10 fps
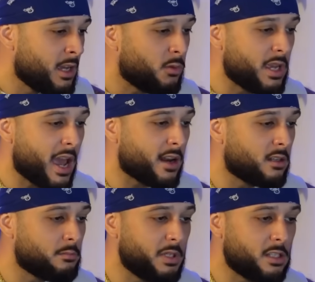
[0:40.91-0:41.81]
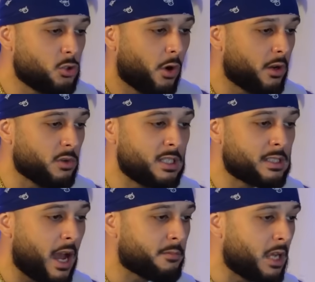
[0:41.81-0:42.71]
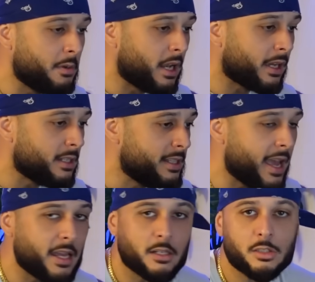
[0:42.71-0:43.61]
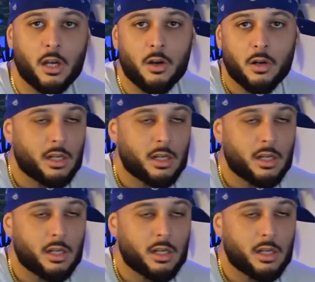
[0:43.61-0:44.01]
we had a big Jordan restock maybe like a day or so,